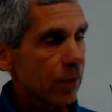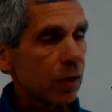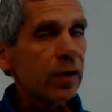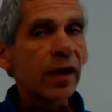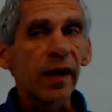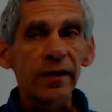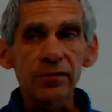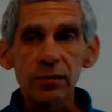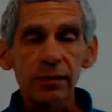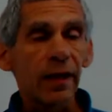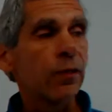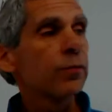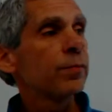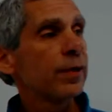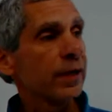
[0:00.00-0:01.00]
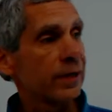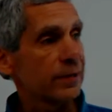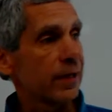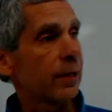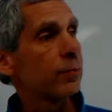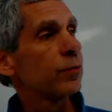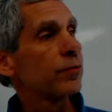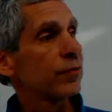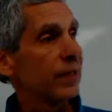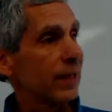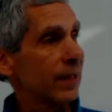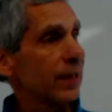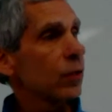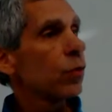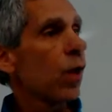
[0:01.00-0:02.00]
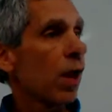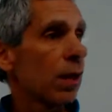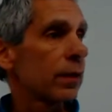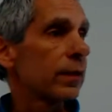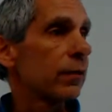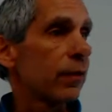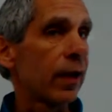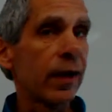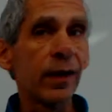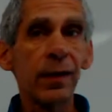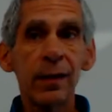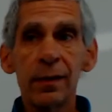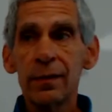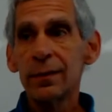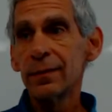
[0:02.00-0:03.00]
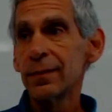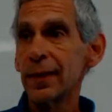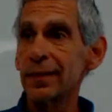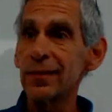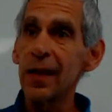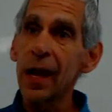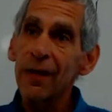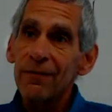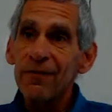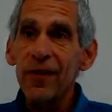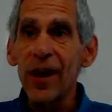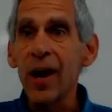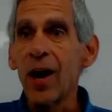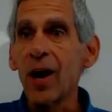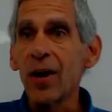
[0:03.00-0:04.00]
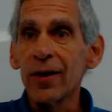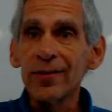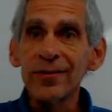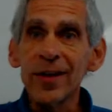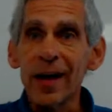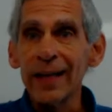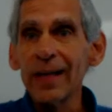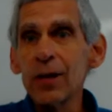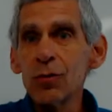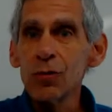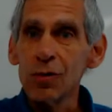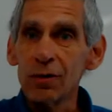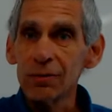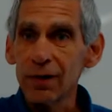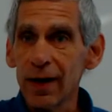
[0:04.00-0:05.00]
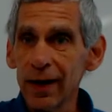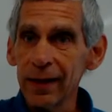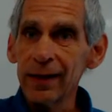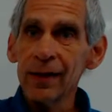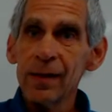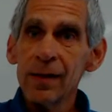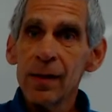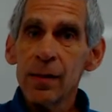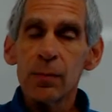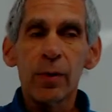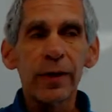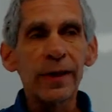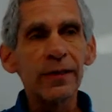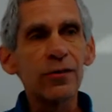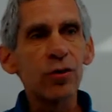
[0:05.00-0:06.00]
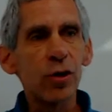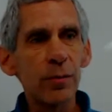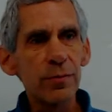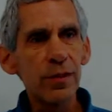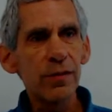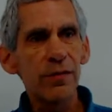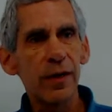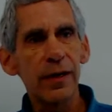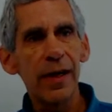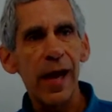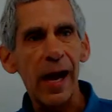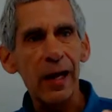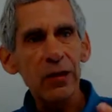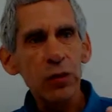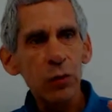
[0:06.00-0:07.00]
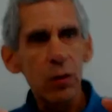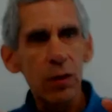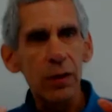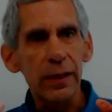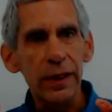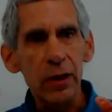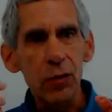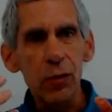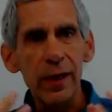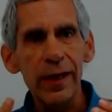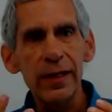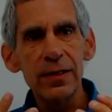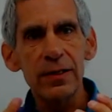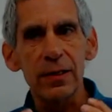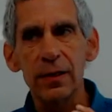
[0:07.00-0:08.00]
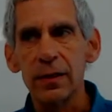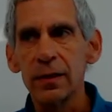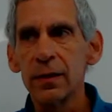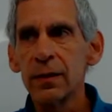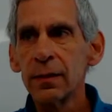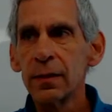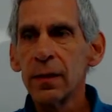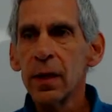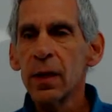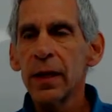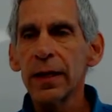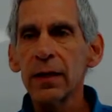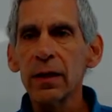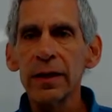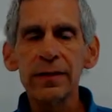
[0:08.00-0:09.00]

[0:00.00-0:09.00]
Okay, so that would be an example of an inequality, right? That's not fair, it's not equal, right? But in terms of an actual equation, like